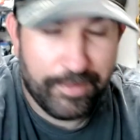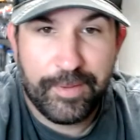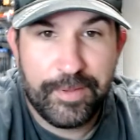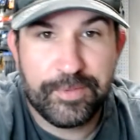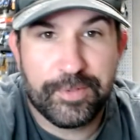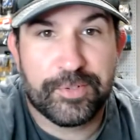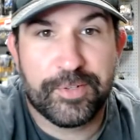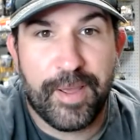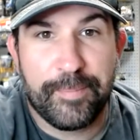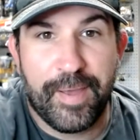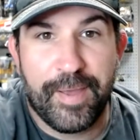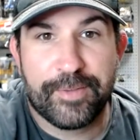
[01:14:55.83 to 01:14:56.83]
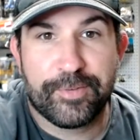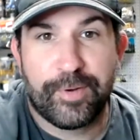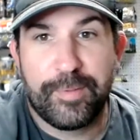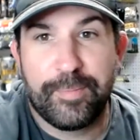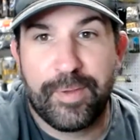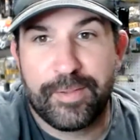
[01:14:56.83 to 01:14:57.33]
He's gonna snipe my ass on
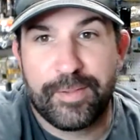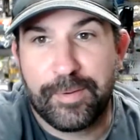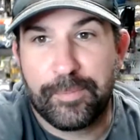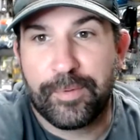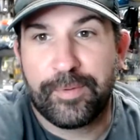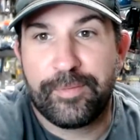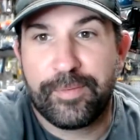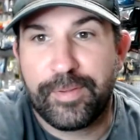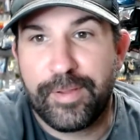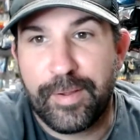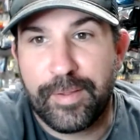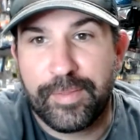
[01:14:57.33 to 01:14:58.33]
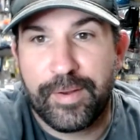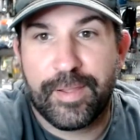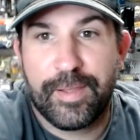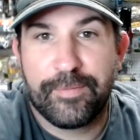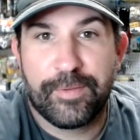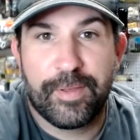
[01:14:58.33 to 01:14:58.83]
eBay, and then I won't even then I can't
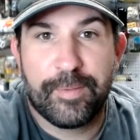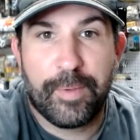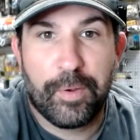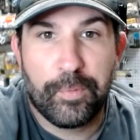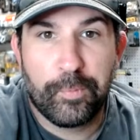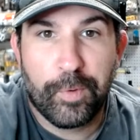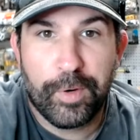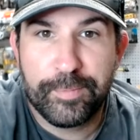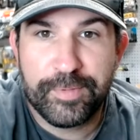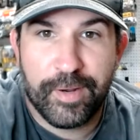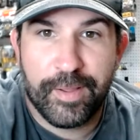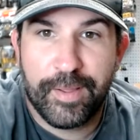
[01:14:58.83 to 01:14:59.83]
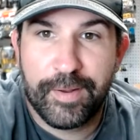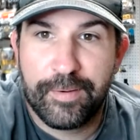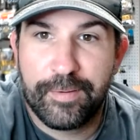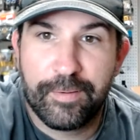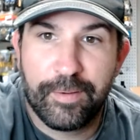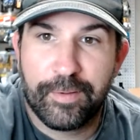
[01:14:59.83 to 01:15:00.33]
even get my own worms that I had
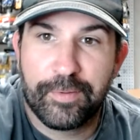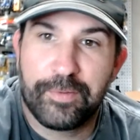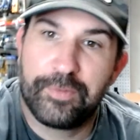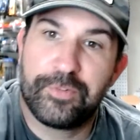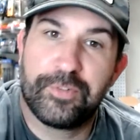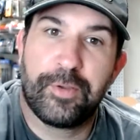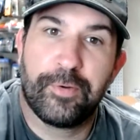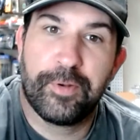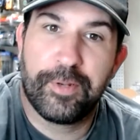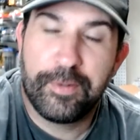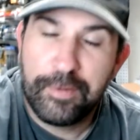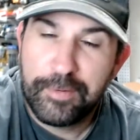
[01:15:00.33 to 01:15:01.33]
secreted.